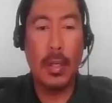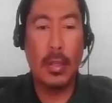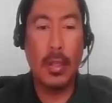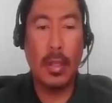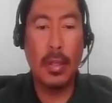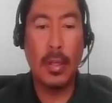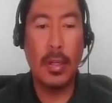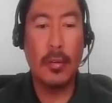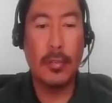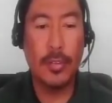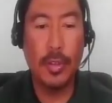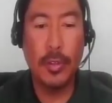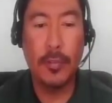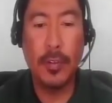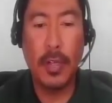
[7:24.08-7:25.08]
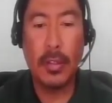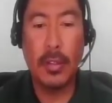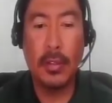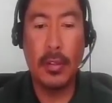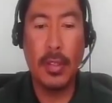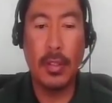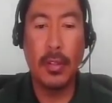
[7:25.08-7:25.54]
th there are three
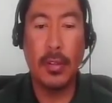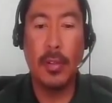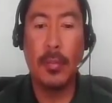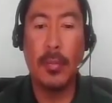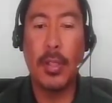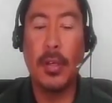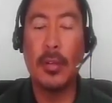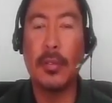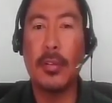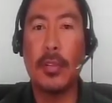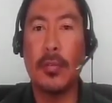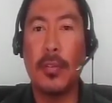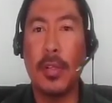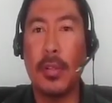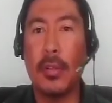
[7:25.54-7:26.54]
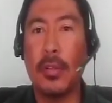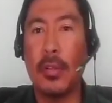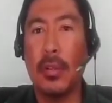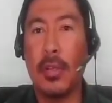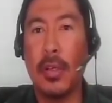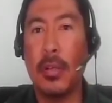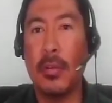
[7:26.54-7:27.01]
factors that determine how
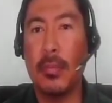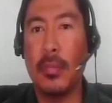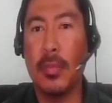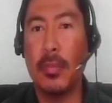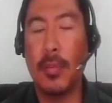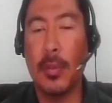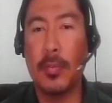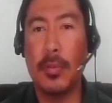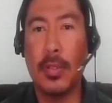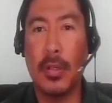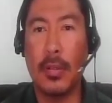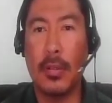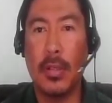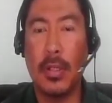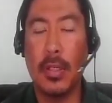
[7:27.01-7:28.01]
severe um, POPs are.